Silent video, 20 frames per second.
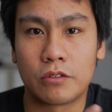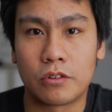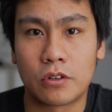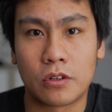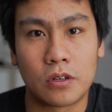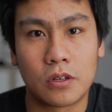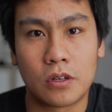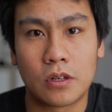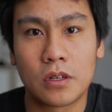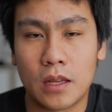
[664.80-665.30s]

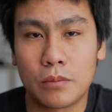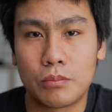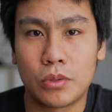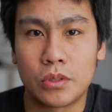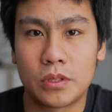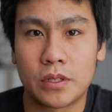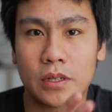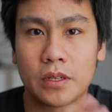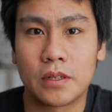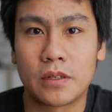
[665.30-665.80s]
raw and
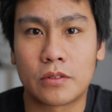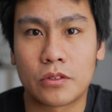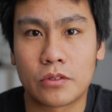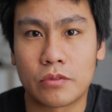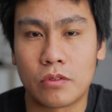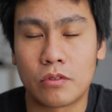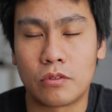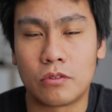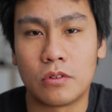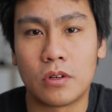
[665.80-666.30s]
putting it
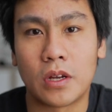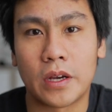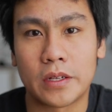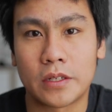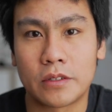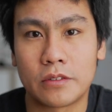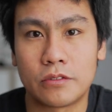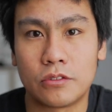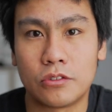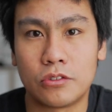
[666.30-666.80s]
through
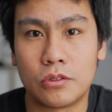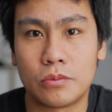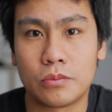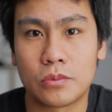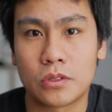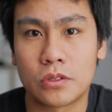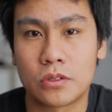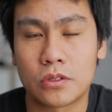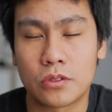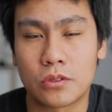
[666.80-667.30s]

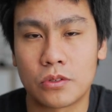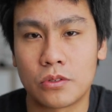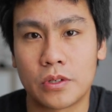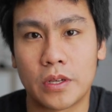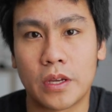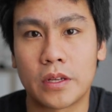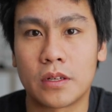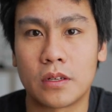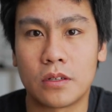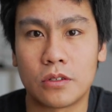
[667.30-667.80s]
Lightroom to
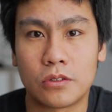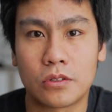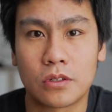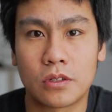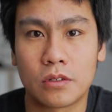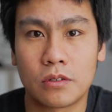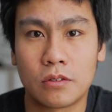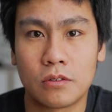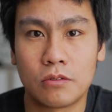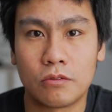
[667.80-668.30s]
get a
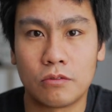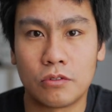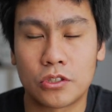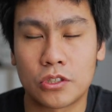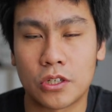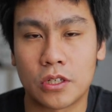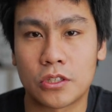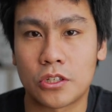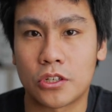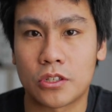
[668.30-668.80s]
look
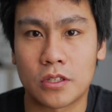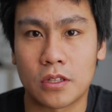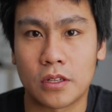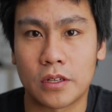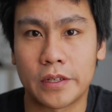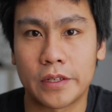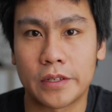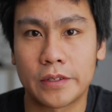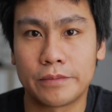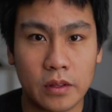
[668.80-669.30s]
which I just
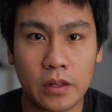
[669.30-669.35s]
like.